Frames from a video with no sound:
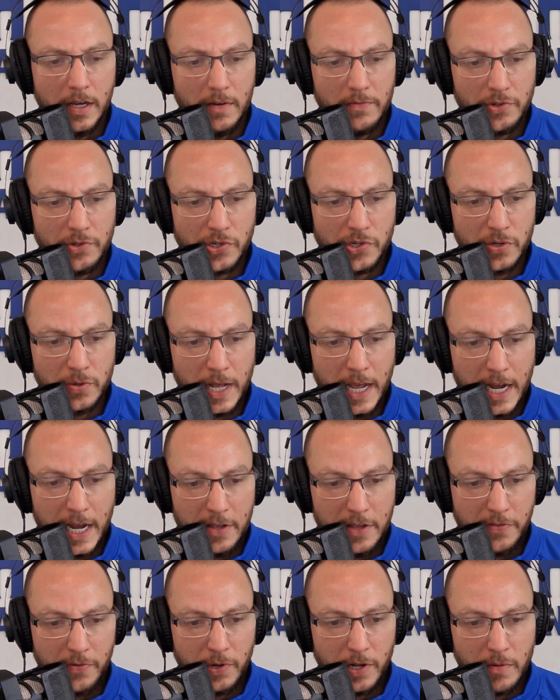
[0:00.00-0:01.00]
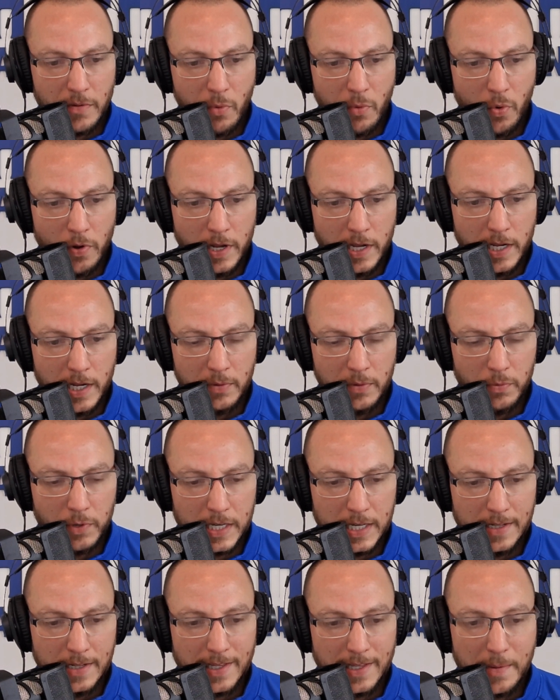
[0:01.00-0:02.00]
of June, 8:30 in the morning,
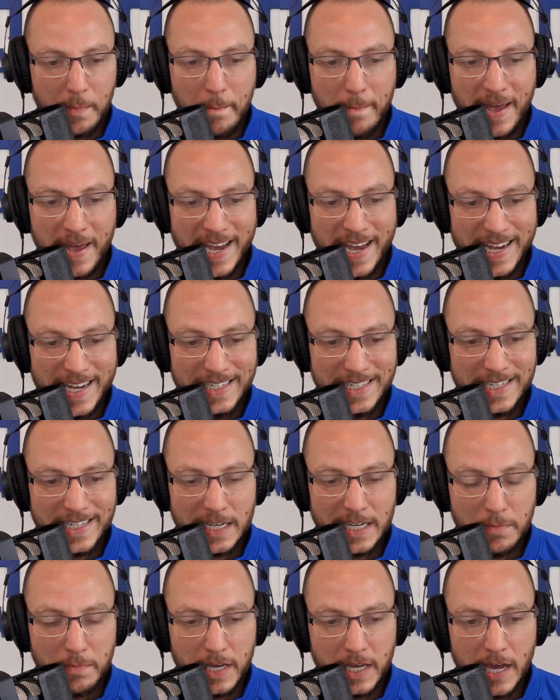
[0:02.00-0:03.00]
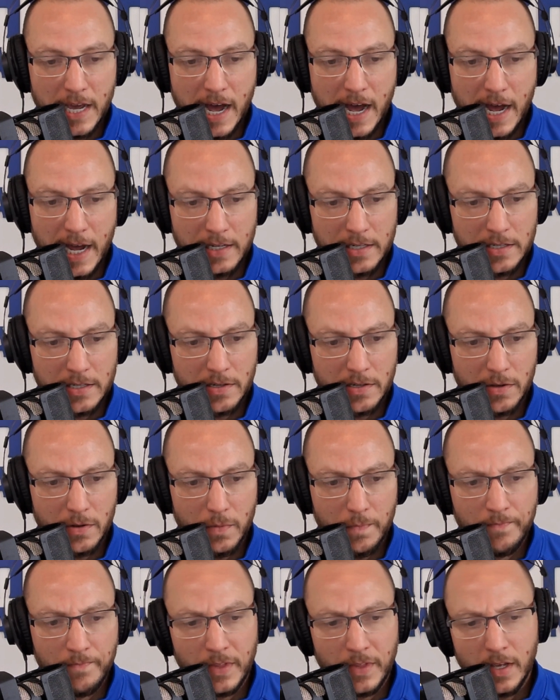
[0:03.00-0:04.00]
we get the May CPI.
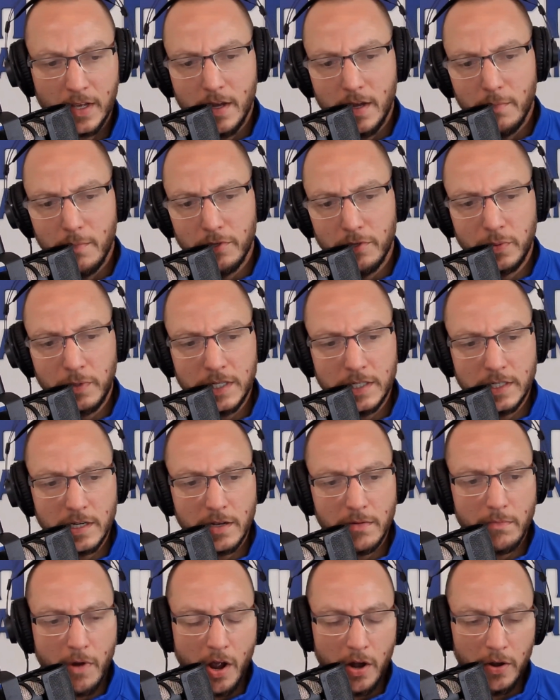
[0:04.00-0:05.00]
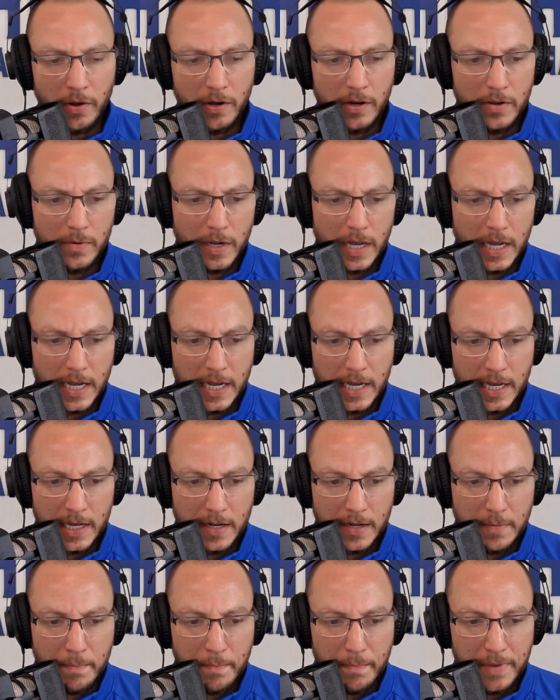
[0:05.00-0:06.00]
So between tomorrow
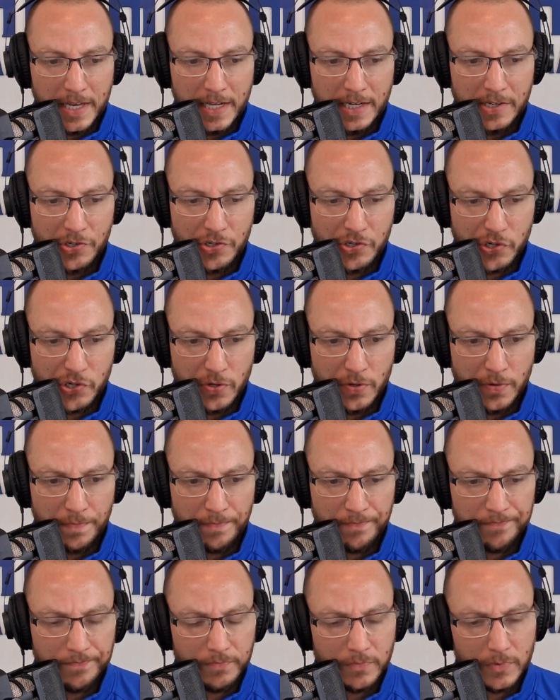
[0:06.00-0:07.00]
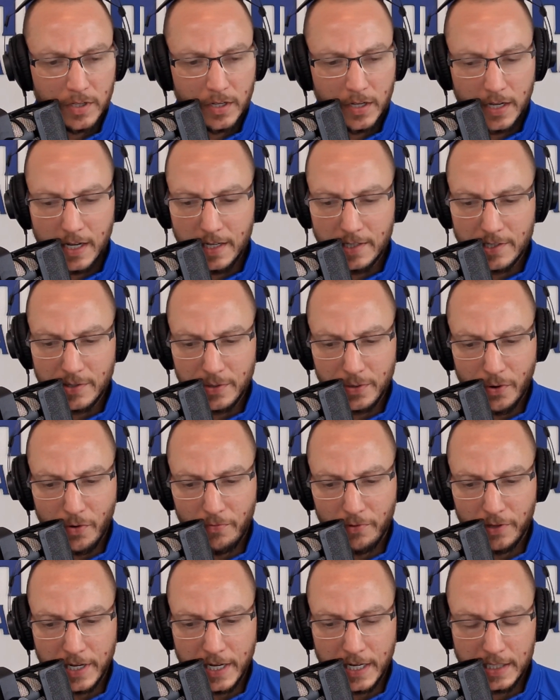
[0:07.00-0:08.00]
and mid-June,
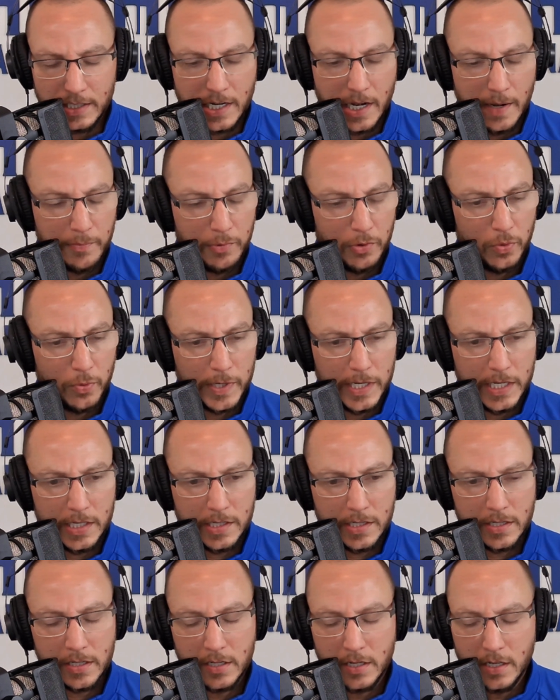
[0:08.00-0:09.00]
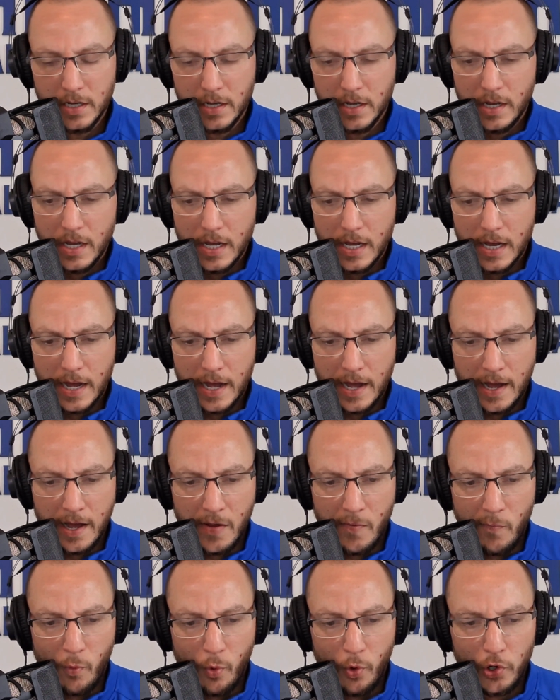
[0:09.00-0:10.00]
so over the next couple of weeks,
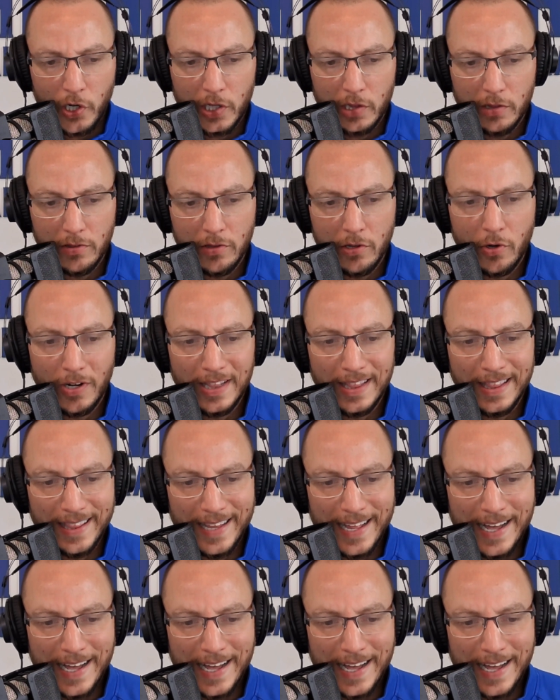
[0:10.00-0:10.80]
we're going to learn a